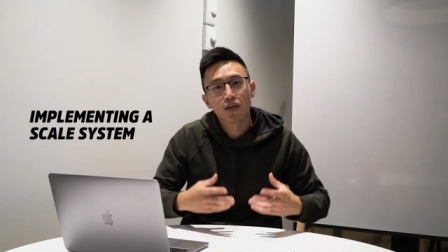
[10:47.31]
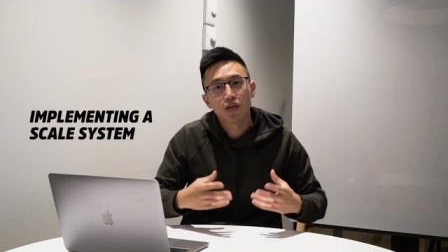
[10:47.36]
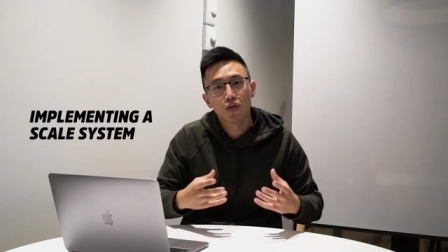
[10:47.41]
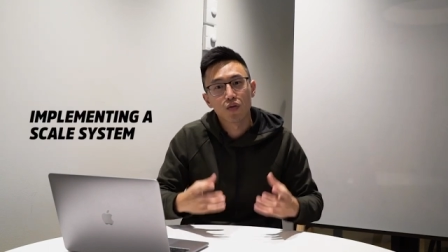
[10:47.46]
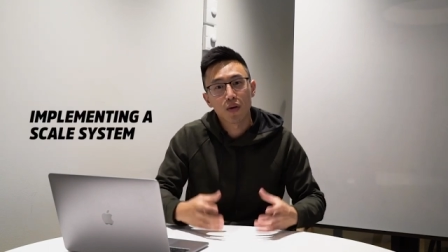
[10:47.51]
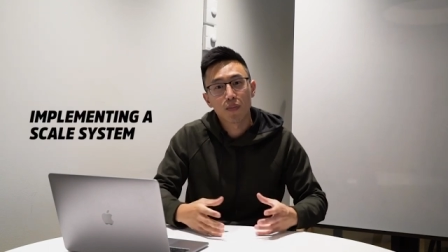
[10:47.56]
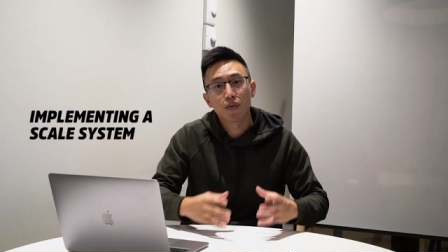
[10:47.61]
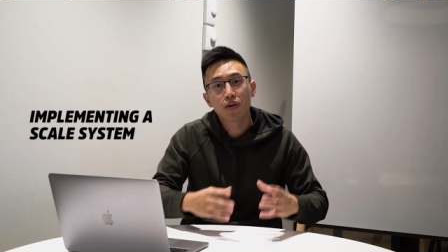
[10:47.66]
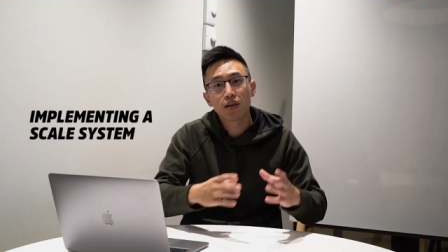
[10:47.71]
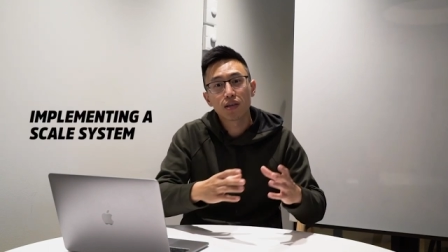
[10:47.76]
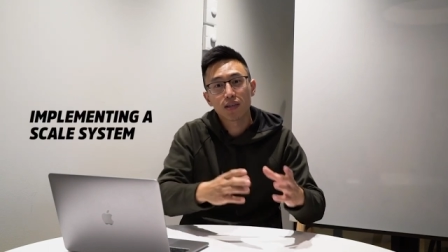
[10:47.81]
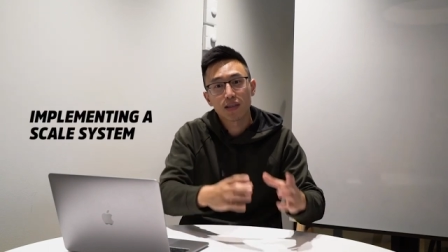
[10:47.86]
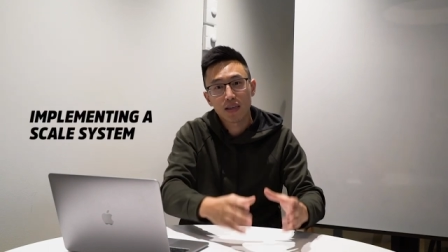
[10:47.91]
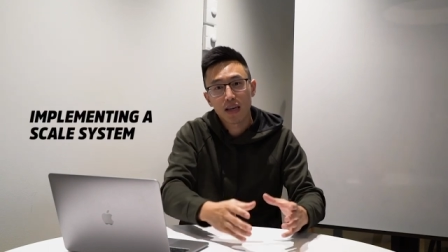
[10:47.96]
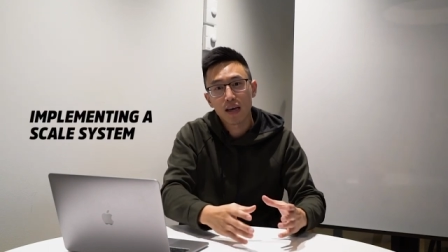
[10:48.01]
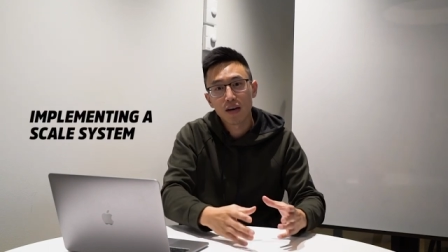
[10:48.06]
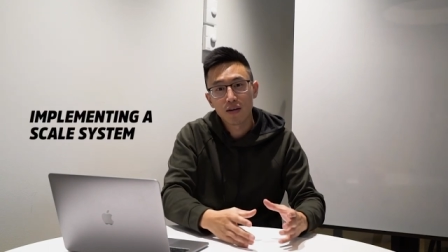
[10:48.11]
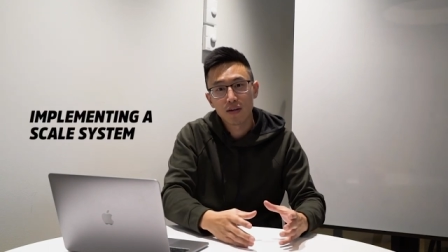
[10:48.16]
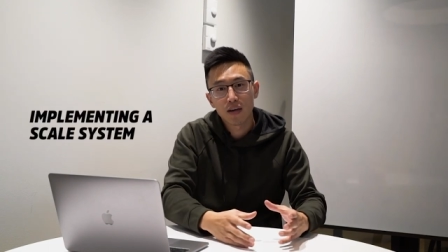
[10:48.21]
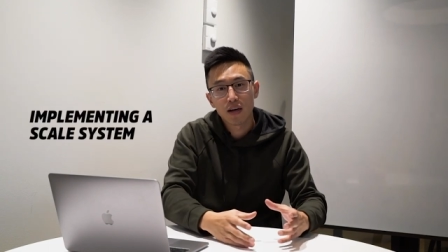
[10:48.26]
So we put a
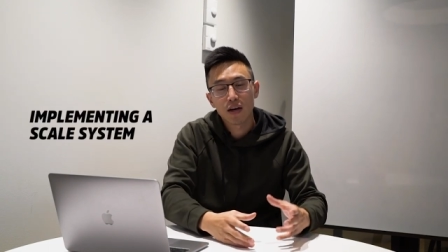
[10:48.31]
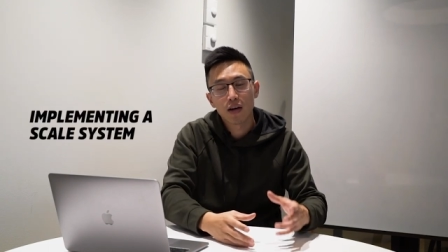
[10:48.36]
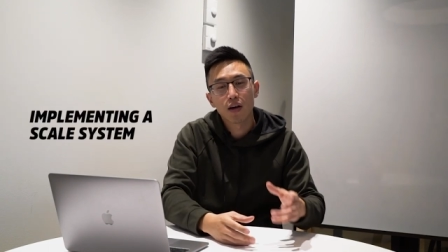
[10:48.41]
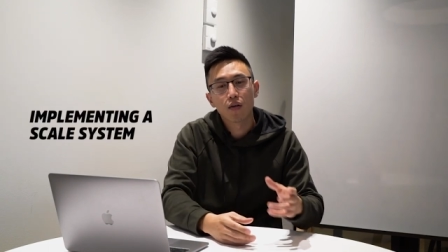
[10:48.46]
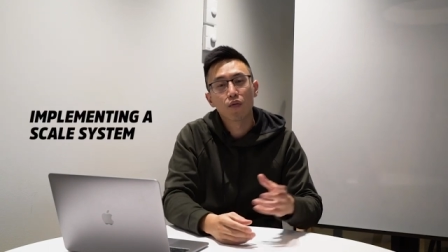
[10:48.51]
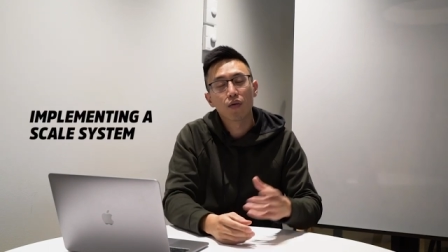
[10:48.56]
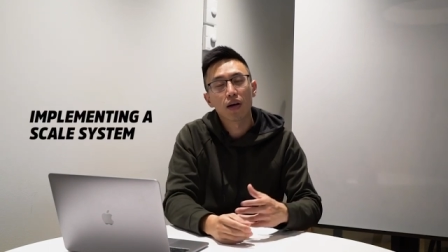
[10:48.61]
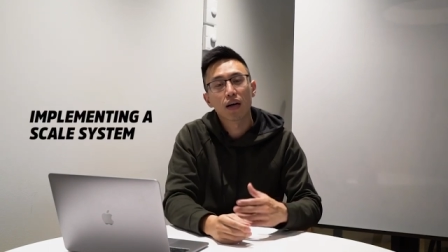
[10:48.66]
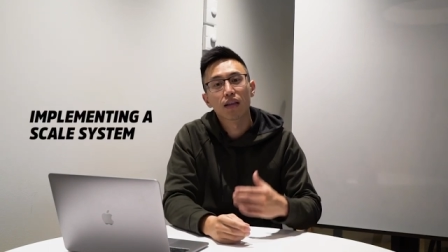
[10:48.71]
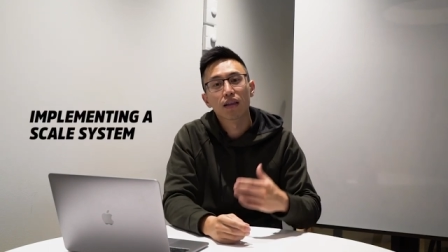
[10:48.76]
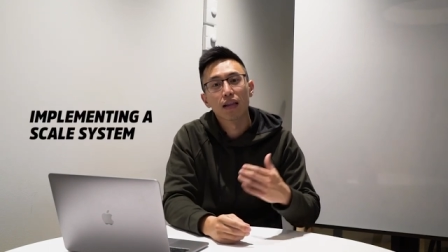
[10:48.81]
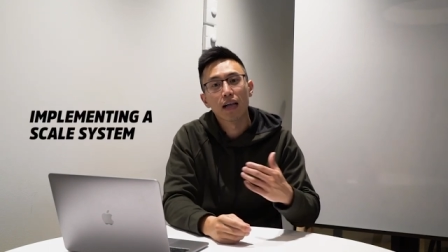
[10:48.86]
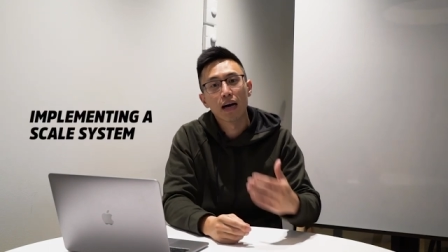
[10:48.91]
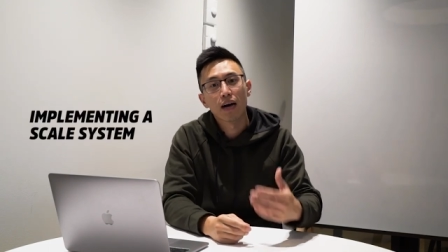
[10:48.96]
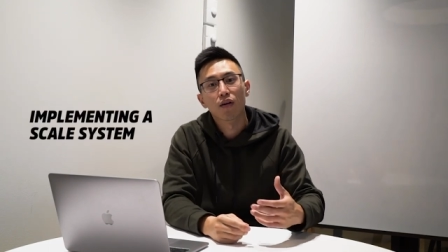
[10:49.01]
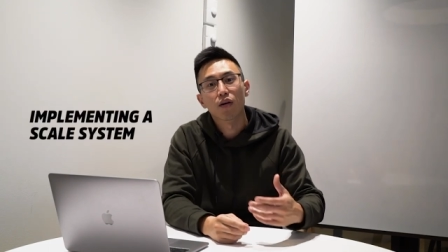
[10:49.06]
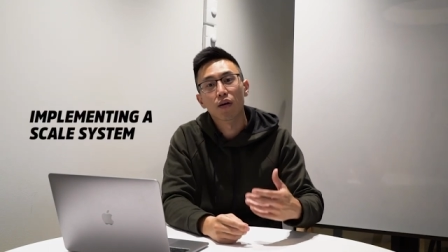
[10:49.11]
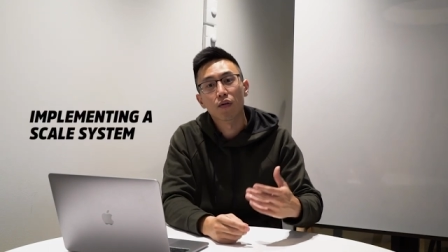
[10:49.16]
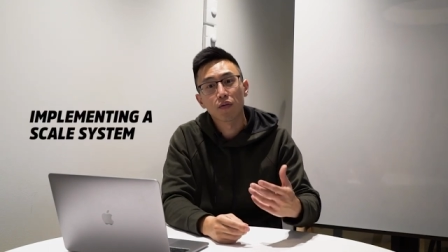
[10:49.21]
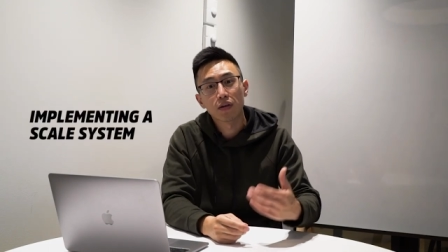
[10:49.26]
scale there and we
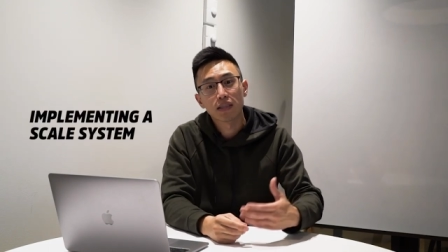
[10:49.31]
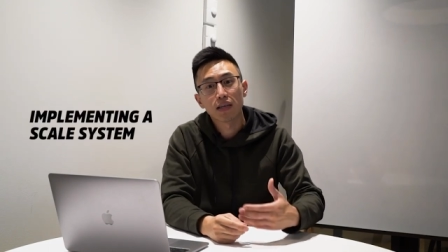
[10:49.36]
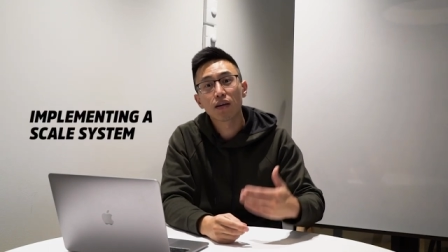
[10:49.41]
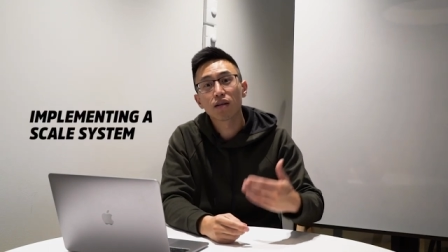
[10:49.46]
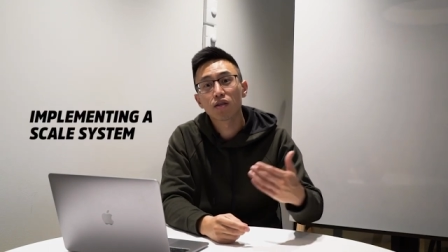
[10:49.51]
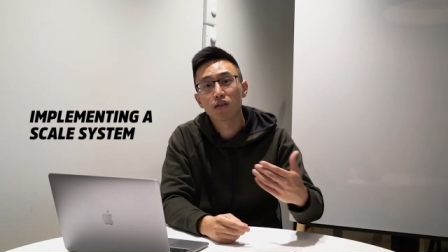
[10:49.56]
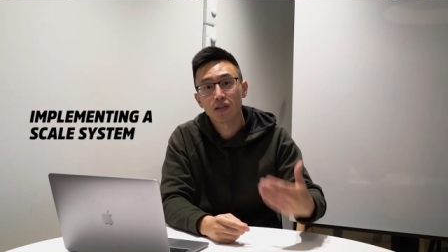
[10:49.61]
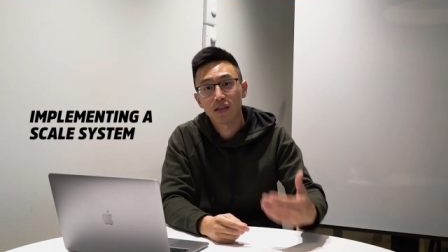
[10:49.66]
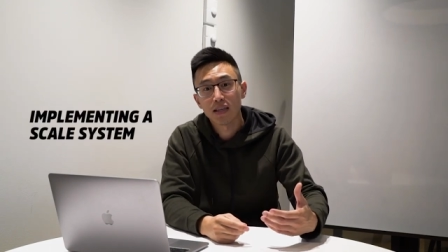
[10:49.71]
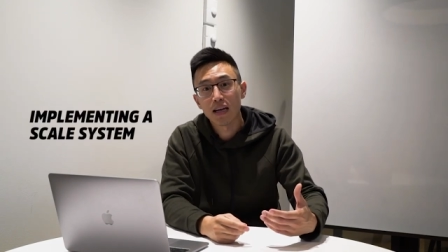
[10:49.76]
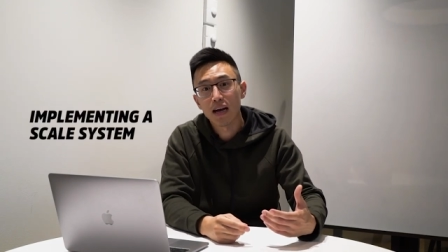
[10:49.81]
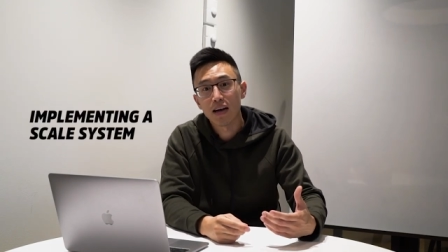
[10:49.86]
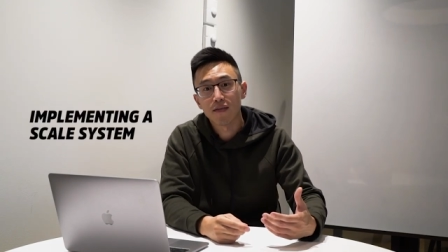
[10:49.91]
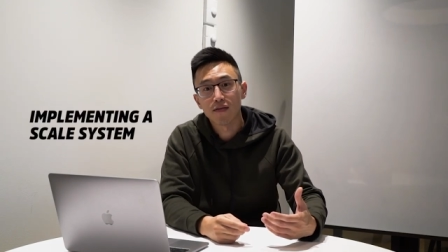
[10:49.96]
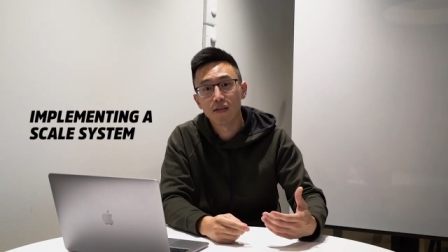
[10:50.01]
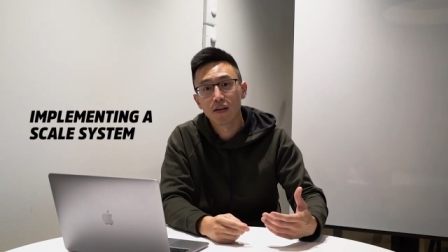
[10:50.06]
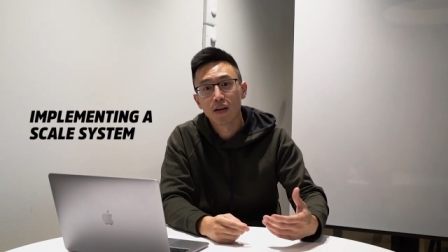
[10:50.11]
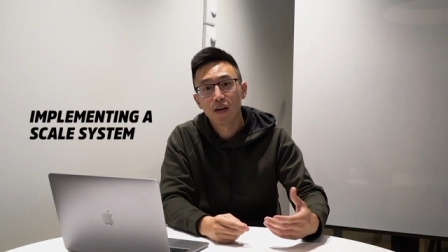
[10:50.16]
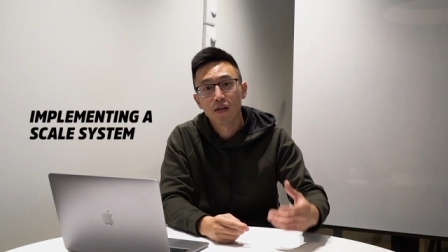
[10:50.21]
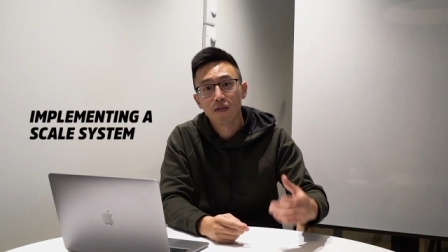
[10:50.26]
allow and we tell our
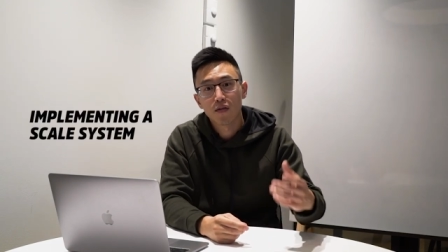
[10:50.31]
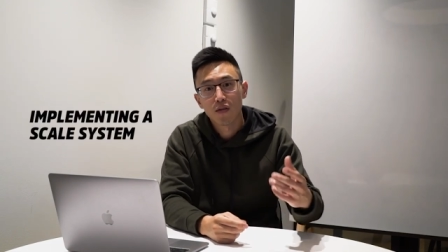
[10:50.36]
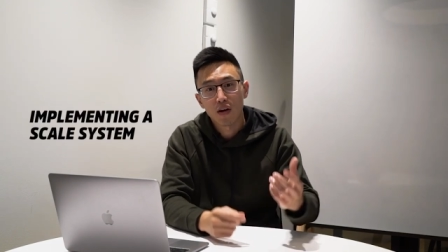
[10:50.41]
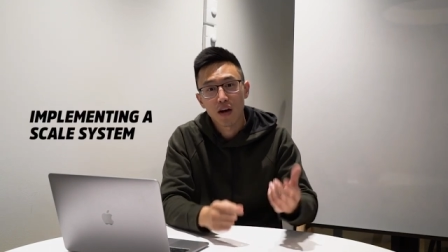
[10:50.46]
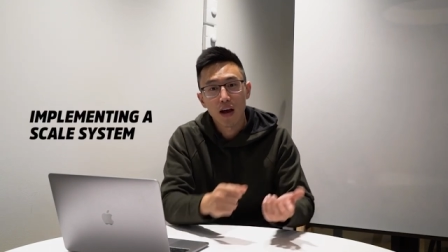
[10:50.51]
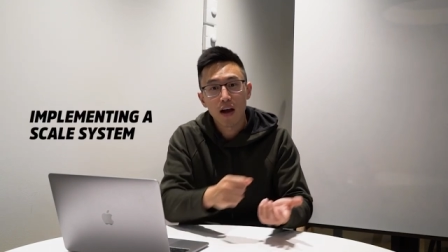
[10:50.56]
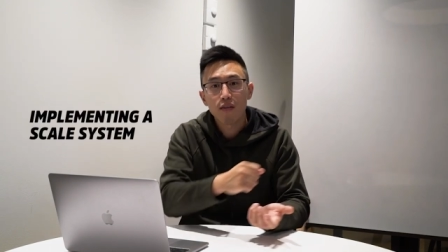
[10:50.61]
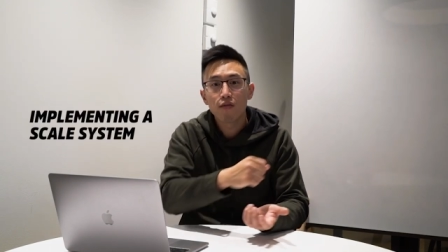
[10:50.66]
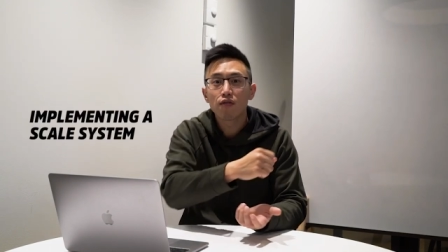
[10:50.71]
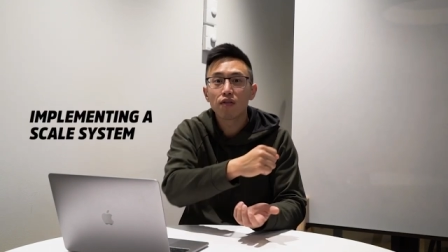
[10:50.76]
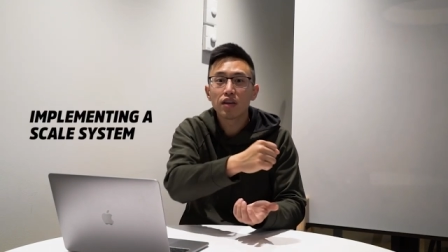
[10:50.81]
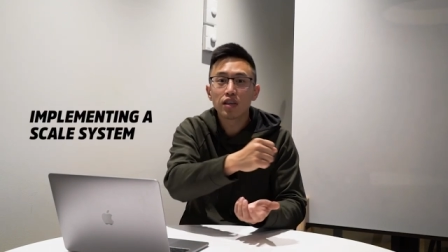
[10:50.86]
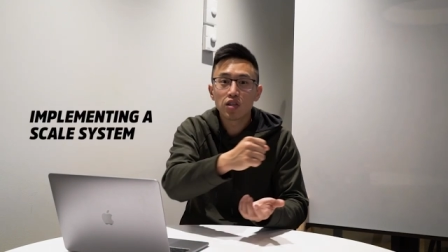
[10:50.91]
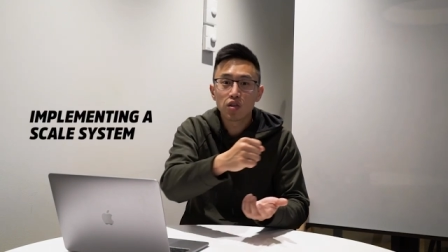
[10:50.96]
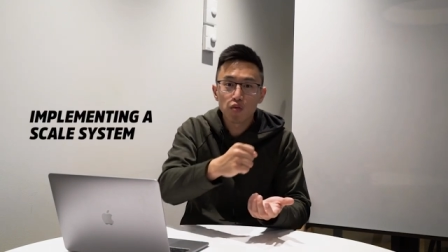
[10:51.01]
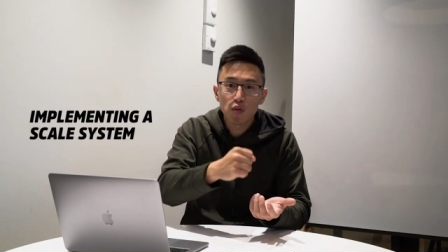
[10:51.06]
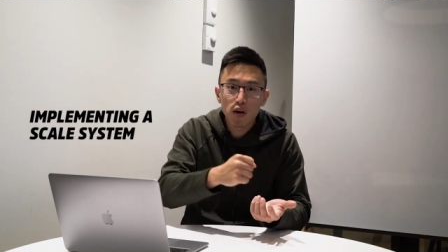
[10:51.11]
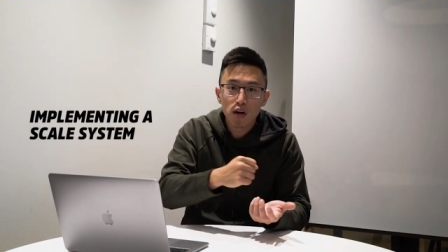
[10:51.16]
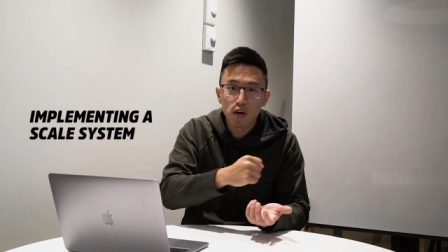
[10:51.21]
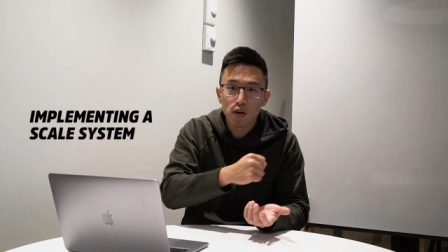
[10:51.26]
staff for every
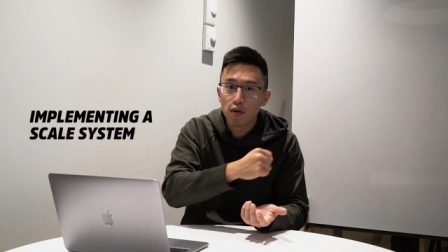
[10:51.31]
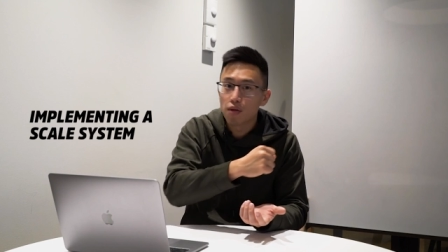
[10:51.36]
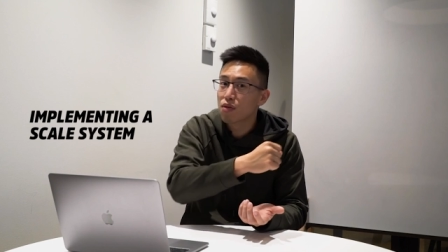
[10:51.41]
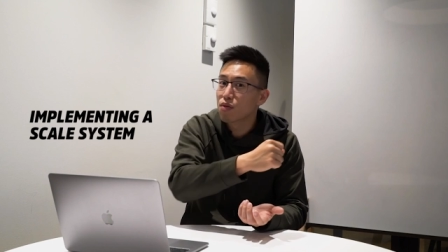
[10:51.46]
swirl,